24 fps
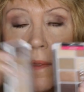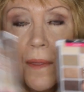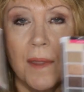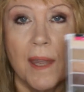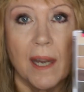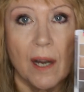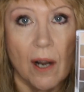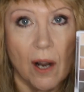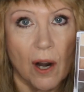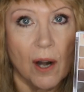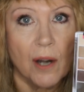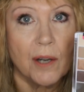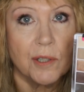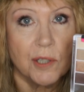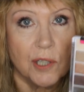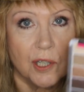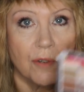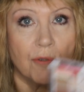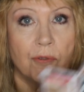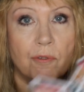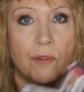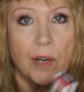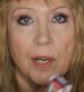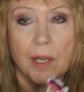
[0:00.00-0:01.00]
they are
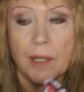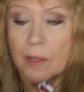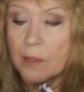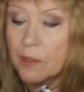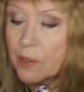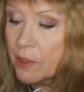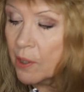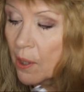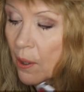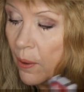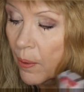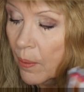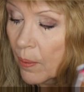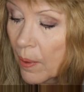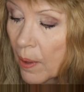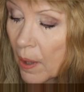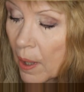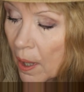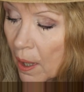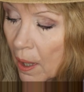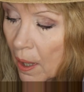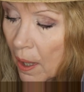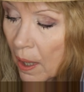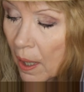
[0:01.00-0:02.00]
different. So
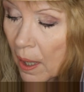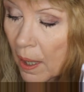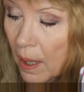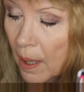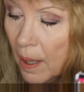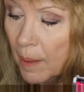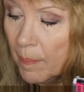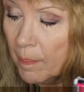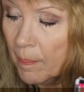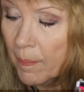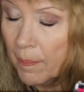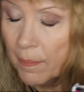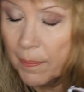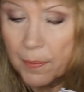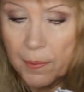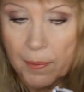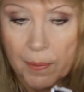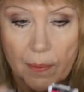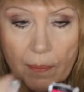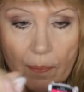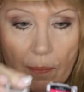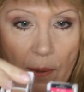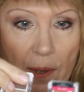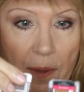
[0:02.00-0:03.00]

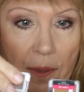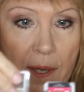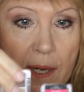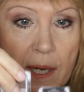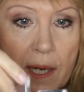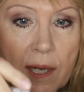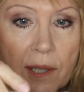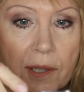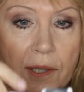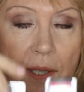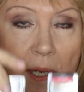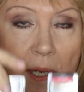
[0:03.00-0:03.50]
one thing I'll